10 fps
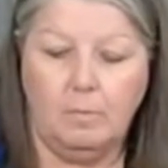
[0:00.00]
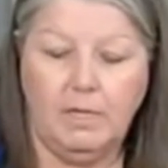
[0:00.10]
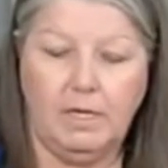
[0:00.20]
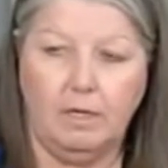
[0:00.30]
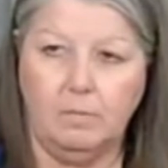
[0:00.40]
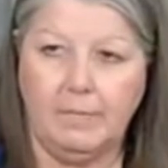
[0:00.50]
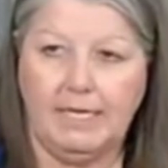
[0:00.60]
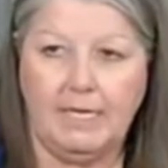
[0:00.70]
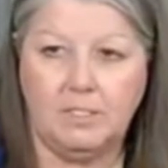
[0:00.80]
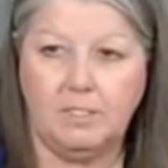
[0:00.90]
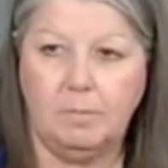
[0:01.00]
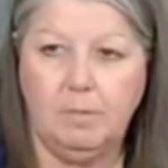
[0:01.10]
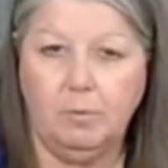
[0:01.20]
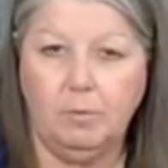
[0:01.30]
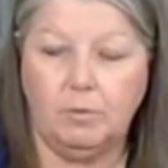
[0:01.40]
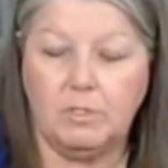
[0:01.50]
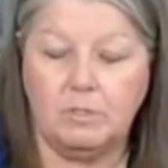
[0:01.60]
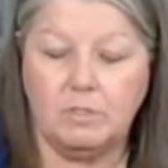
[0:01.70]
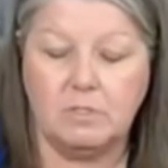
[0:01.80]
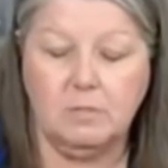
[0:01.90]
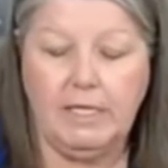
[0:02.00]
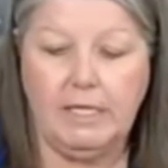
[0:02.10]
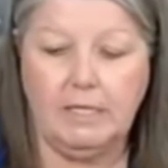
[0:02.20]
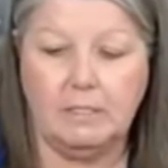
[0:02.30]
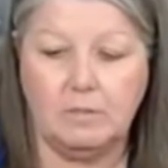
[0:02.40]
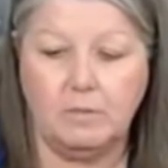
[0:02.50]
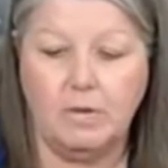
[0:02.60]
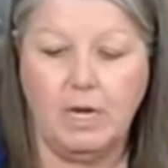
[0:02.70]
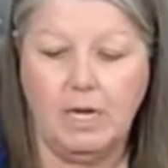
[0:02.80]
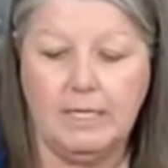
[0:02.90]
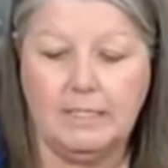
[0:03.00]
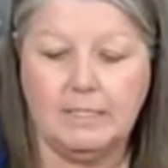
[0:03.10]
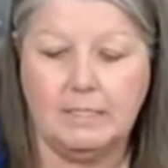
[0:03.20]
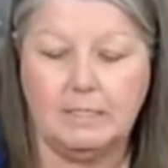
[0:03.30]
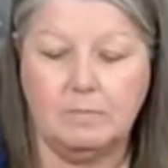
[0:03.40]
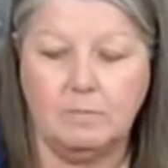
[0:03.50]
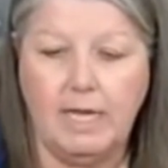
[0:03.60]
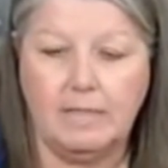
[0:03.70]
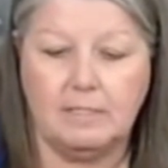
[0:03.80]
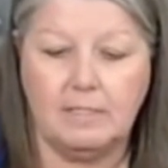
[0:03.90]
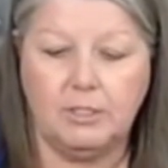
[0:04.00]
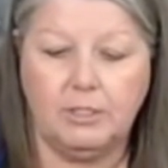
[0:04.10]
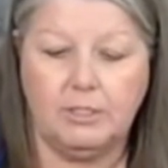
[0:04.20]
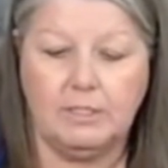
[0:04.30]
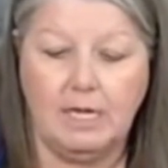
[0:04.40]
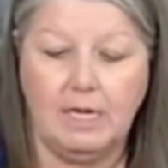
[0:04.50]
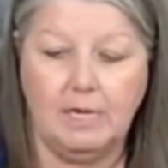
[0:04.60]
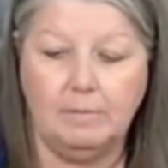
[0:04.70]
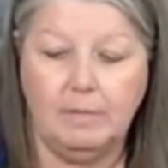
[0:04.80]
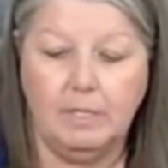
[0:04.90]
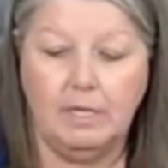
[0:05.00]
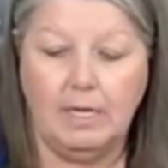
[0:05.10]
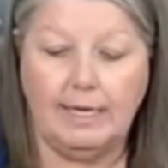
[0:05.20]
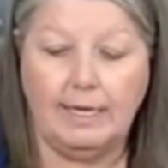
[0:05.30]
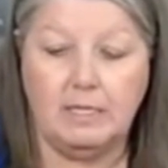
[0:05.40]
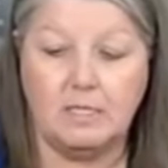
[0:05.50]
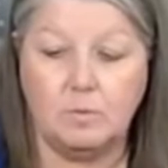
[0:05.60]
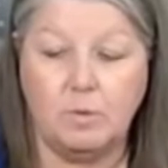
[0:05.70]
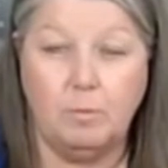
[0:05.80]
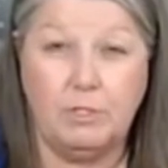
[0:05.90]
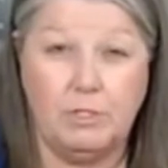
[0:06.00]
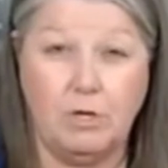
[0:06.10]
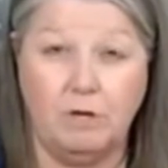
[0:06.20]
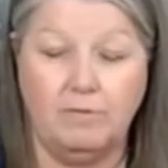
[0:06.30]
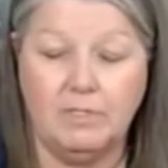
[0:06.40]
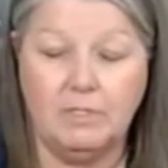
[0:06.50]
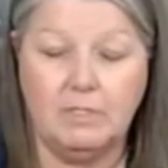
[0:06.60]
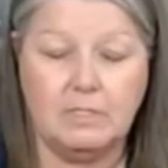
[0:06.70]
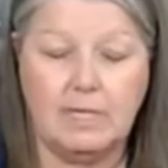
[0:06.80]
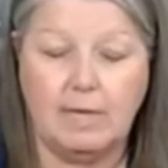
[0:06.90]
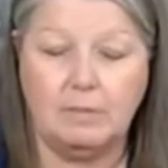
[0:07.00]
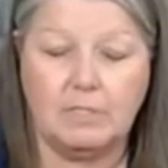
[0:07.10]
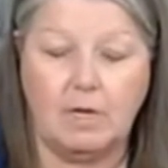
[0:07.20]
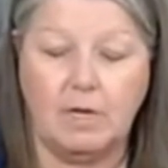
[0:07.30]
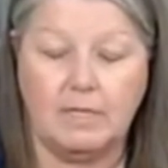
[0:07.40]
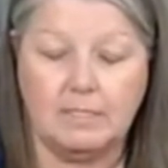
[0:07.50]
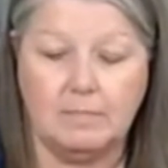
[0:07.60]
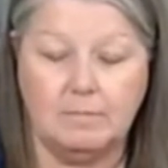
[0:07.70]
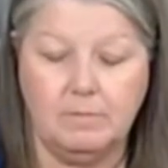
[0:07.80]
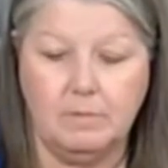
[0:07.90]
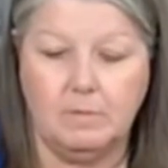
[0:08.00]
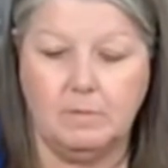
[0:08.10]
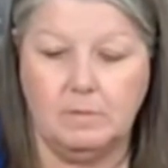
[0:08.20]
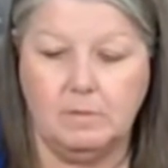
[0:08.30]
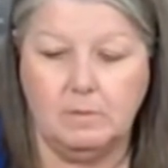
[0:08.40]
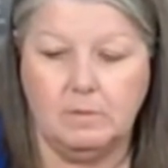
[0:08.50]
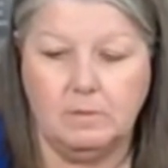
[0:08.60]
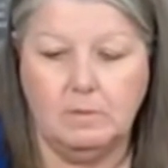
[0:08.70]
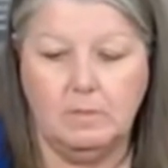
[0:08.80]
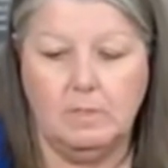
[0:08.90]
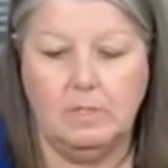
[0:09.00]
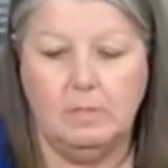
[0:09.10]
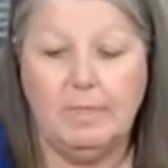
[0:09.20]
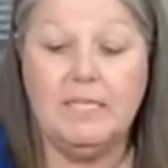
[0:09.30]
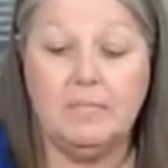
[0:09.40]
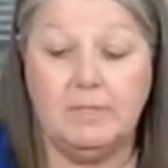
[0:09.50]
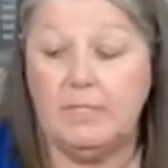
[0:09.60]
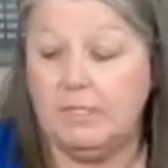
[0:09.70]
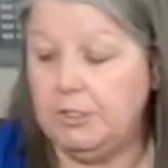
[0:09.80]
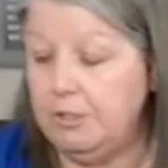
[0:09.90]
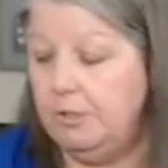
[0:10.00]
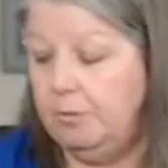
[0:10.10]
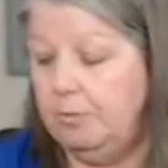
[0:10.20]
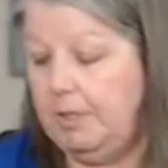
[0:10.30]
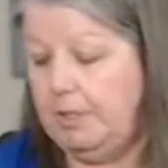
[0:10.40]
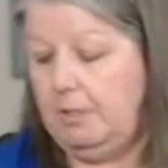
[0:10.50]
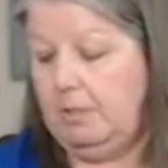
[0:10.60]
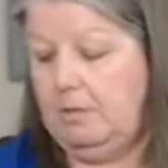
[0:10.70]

but oh my gosh, the people were so sweet and so nice, and we had such a good time. I got to swim with dolphins. That was awesome. My husband did too, but